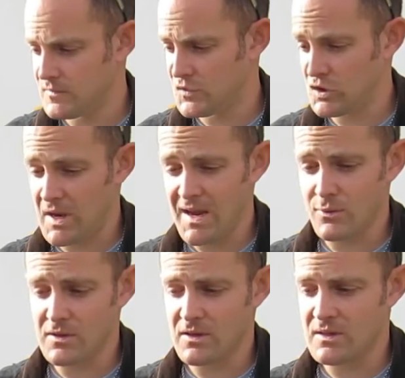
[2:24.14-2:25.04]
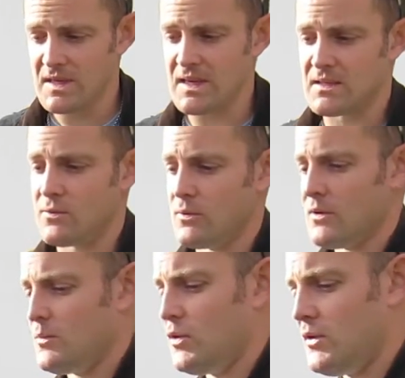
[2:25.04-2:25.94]
So yeah, it was a good test. So we're going
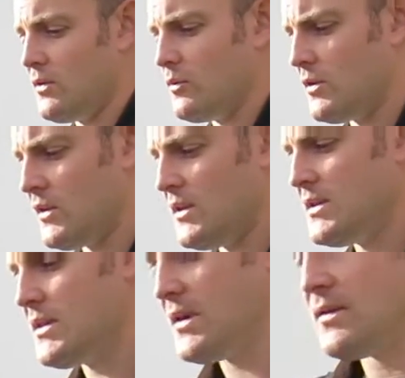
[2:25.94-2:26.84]
to put another one on this side,